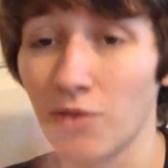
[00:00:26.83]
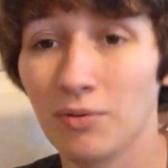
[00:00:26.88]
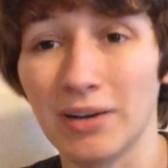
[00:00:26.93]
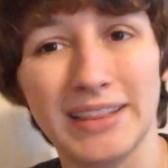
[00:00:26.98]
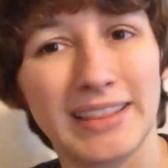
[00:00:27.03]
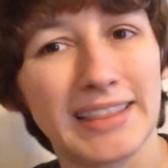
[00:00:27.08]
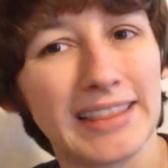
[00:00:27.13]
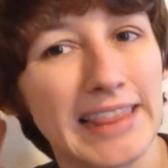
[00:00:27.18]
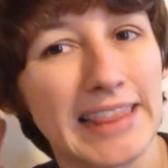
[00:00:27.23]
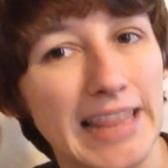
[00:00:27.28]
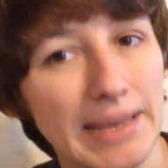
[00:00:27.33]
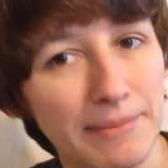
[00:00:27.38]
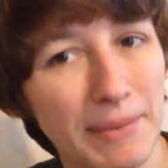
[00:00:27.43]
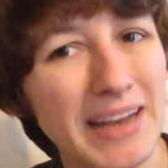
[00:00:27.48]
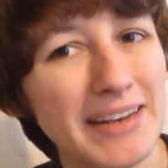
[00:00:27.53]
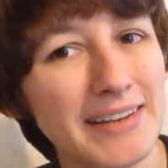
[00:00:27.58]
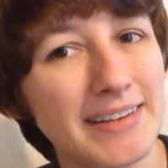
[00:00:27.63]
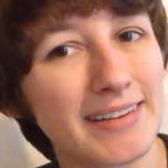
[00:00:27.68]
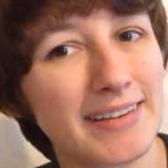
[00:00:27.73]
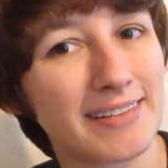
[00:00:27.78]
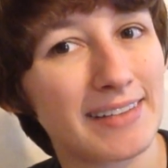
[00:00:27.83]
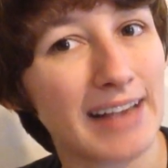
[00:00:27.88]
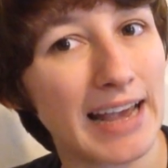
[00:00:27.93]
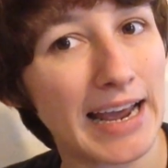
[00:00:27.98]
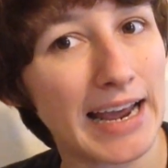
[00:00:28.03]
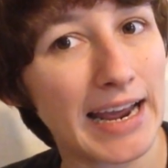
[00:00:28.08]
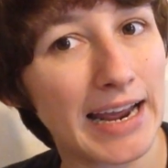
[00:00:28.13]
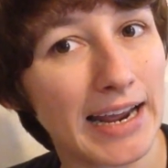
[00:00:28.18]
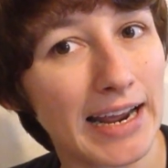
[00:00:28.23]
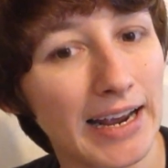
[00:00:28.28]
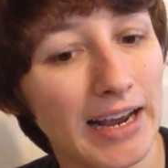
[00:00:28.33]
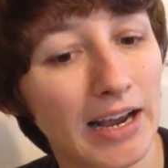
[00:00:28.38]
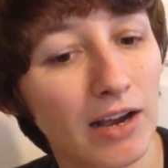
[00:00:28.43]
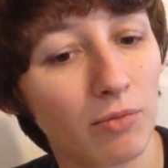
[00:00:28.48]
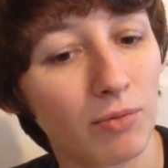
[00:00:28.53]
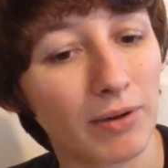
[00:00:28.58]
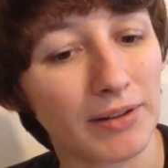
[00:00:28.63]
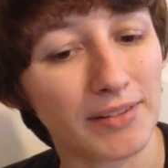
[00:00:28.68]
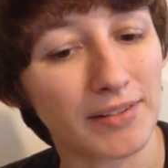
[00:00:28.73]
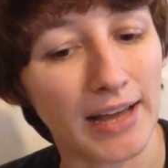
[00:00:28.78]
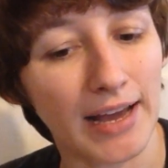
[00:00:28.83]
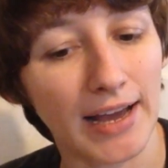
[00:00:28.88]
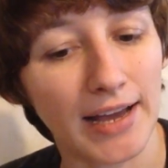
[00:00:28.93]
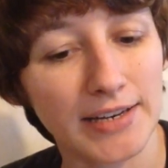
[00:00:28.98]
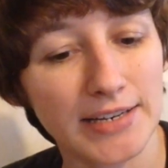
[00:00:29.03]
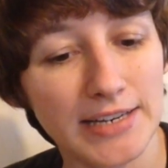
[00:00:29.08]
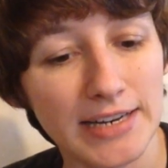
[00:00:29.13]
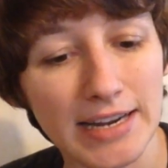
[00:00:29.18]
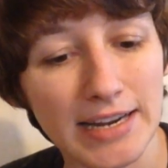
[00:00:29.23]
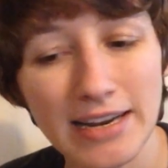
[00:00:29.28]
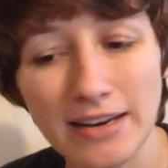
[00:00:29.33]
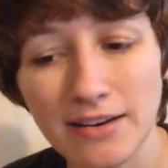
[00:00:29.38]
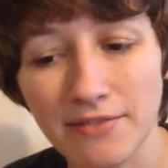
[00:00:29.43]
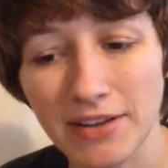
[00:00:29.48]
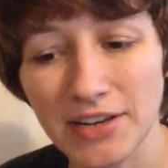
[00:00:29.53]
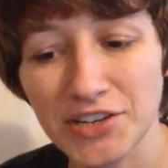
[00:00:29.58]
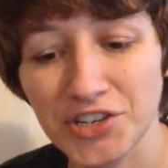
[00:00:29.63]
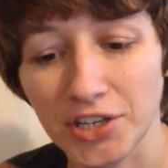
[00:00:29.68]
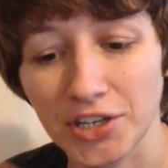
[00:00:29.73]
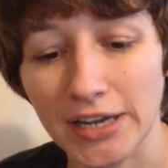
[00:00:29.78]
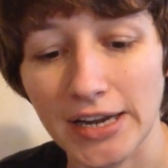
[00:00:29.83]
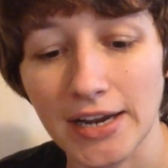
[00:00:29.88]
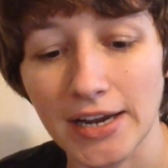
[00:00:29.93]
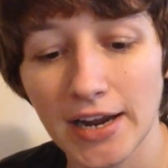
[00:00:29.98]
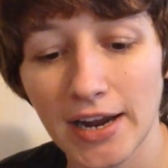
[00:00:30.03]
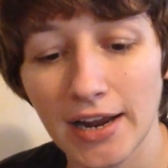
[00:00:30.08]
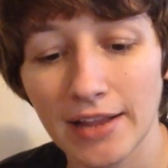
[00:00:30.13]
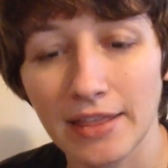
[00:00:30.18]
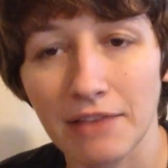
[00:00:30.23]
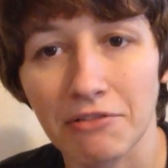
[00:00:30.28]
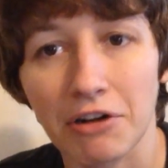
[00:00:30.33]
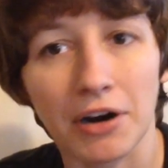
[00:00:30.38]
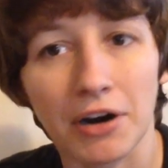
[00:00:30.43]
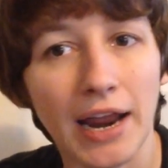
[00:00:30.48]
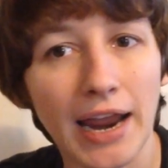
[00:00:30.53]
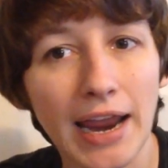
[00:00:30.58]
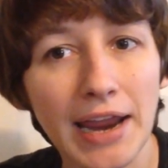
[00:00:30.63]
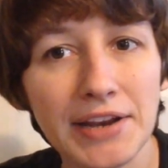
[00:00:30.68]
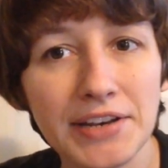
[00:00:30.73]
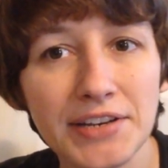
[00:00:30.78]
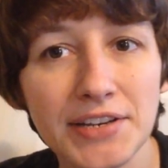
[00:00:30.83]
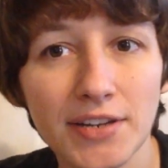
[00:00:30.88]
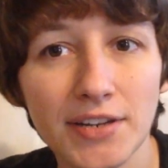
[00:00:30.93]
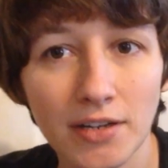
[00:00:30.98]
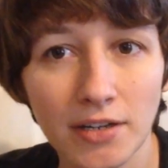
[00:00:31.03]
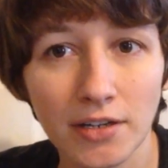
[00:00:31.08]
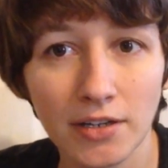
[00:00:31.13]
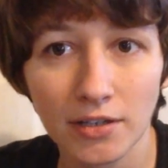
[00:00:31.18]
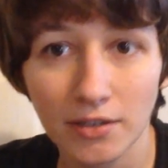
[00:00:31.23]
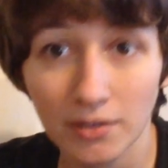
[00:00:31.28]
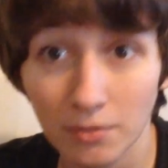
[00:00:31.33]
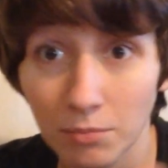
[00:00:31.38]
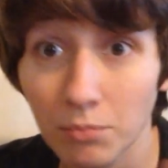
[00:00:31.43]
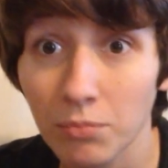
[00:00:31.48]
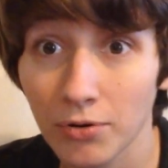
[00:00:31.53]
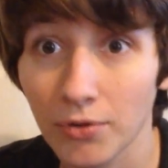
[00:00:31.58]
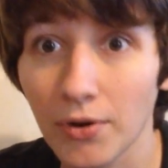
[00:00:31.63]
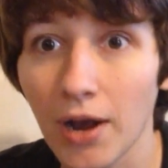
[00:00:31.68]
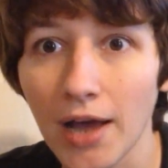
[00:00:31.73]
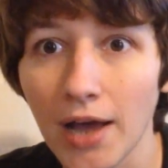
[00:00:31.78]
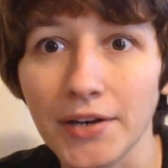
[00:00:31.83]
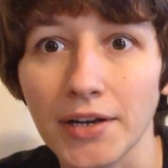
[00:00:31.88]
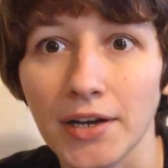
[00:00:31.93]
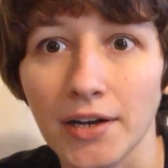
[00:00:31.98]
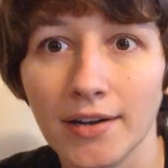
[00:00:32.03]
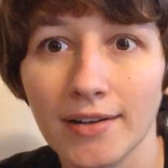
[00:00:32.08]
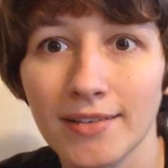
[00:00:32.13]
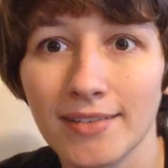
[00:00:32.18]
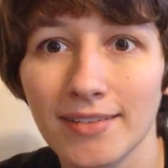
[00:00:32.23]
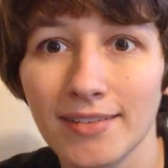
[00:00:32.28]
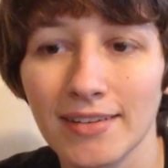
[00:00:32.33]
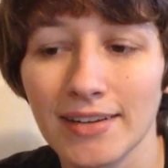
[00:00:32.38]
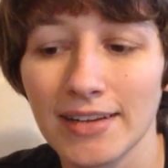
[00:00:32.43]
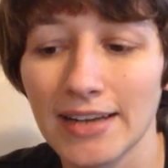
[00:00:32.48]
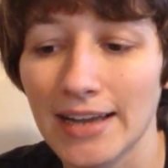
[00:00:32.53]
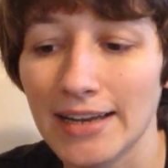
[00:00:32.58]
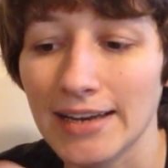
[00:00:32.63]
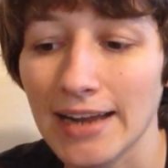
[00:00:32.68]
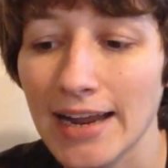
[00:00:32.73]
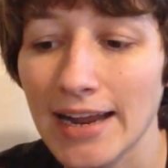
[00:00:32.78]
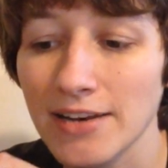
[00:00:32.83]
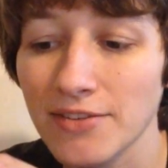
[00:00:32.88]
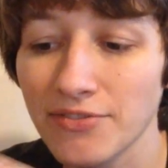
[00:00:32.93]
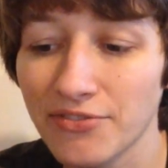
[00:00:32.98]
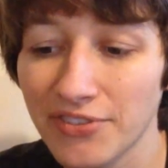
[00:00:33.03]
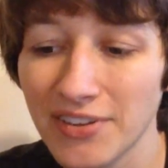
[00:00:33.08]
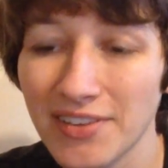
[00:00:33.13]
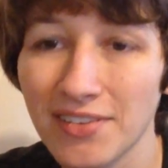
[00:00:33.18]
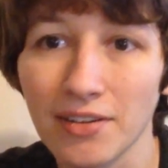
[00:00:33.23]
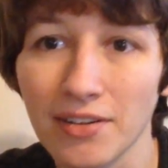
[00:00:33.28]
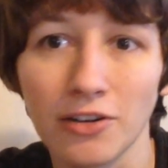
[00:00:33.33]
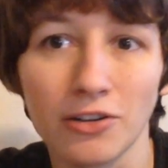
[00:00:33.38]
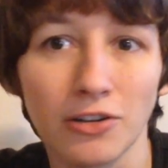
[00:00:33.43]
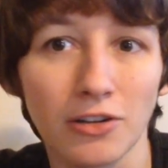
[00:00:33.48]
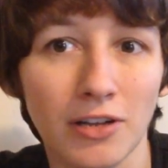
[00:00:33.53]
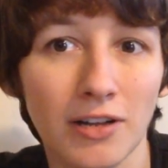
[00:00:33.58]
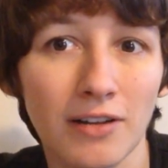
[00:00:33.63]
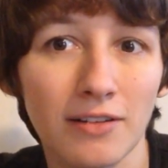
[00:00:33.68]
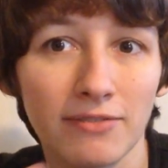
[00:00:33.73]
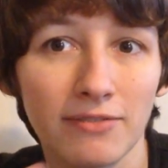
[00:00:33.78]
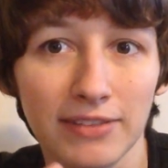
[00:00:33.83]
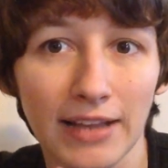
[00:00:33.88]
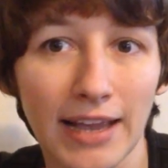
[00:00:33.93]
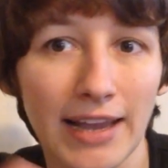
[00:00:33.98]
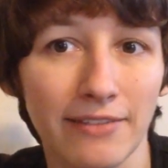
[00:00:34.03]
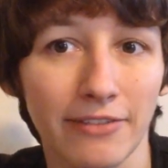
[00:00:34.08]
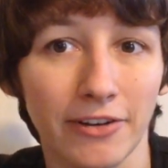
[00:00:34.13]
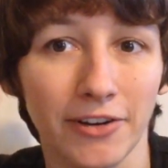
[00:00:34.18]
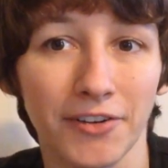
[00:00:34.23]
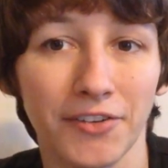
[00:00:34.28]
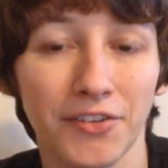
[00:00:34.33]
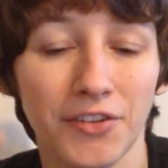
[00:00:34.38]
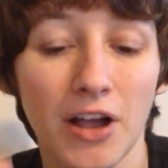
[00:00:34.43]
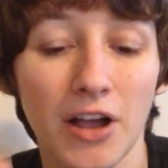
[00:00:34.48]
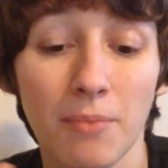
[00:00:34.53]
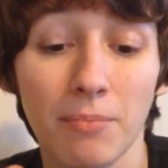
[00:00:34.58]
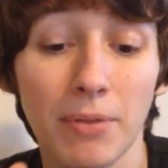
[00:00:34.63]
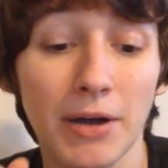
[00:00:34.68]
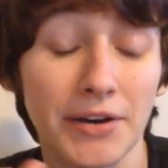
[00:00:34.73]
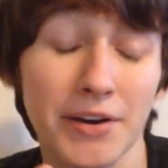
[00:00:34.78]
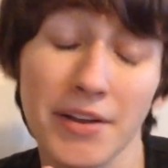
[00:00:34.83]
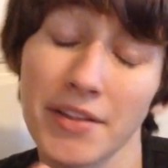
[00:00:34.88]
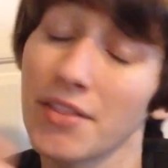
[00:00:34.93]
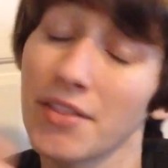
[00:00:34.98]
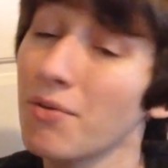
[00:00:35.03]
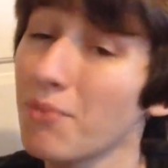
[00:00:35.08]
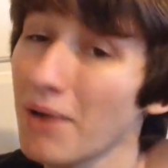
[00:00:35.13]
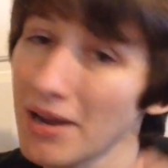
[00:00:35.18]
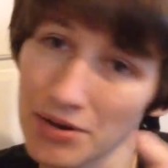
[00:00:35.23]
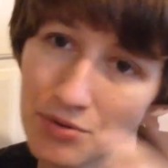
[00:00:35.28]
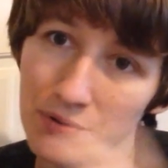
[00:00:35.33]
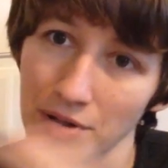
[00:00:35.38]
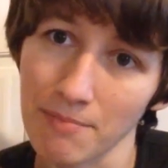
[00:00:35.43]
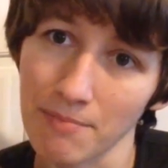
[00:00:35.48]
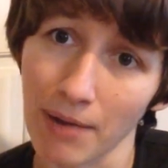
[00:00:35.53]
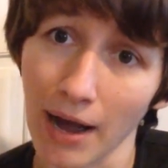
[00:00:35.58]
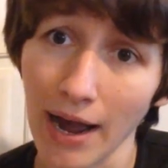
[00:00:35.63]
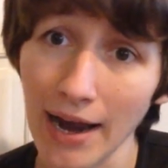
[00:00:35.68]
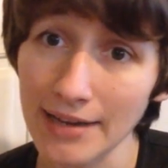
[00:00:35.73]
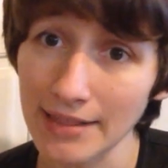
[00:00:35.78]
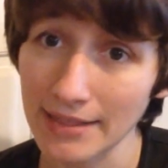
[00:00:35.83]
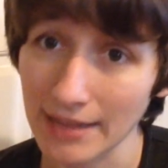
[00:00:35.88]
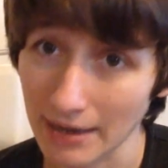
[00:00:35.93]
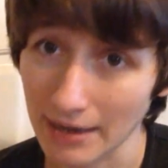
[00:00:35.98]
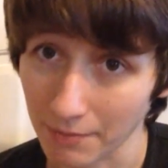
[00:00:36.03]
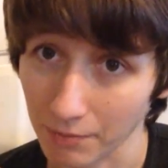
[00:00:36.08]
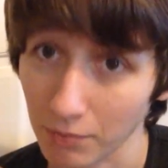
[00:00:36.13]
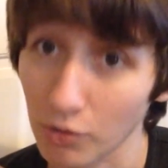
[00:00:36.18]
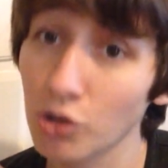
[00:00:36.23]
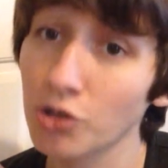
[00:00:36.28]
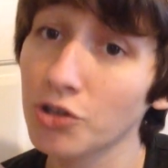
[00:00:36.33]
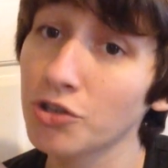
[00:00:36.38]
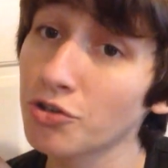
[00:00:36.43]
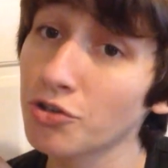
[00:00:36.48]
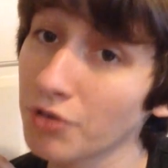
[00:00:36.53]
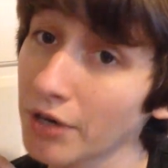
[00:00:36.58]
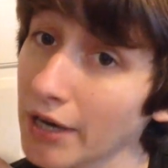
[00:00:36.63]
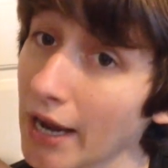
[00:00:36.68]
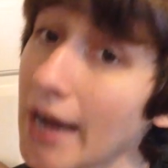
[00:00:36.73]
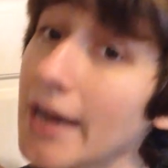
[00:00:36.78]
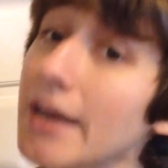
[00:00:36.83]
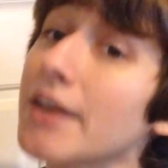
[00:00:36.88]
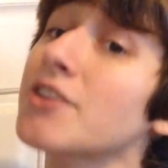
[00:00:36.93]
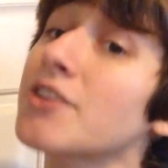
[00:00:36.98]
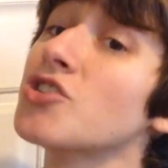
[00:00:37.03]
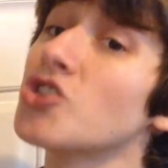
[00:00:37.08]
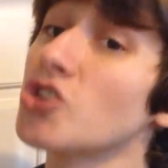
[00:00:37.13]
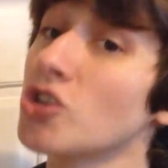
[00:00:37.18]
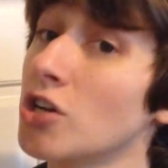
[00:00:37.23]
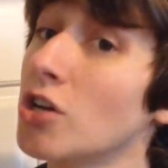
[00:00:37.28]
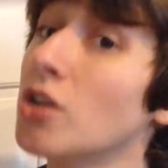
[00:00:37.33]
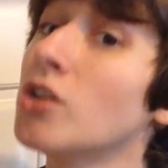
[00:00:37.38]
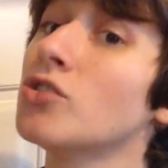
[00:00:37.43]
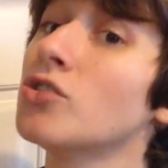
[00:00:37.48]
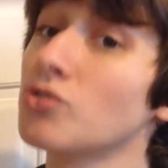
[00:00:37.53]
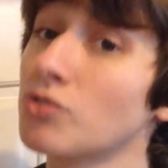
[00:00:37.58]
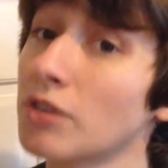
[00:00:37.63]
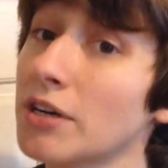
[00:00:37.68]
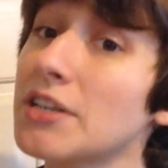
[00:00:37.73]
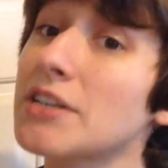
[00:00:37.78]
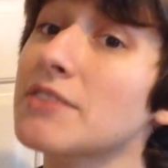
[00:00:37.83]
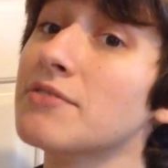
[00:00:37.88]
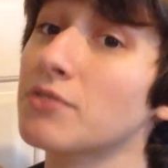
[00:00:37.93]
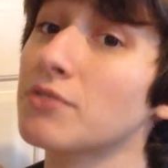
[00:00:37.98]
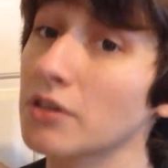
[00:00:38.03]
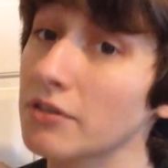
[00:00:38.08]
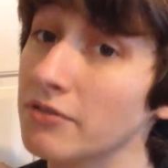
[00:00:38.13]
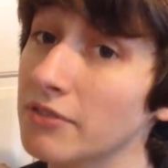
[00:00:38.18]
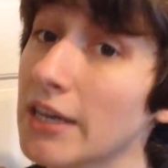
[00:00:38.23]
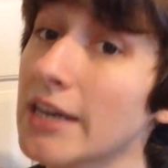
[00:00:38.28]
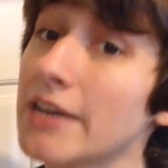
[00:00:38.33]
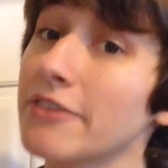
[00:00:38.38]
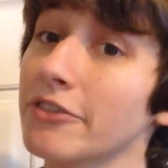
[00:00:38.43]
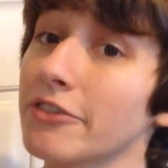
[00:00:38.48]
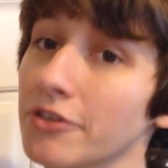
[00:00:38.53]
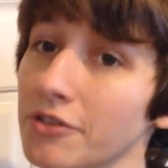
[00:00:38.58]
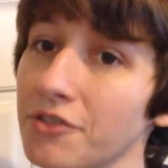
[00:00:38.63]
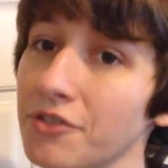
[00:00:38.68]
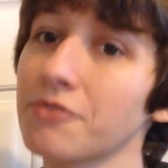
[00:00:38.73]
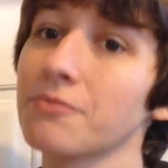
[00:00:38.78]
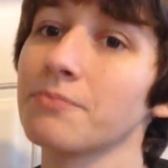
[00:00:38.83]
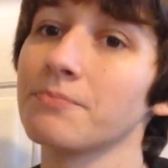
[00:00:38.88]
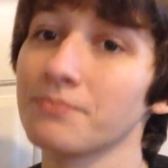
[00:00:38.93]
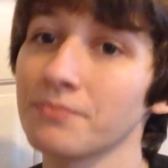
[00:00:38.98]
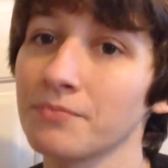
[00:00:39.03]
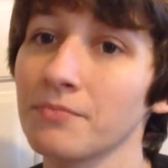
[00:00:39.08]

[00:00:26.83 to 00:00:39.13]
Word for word: What they meant to say was that individually there are 8 products and 8 physical flavors, but the way you combine them could create 24 flavors.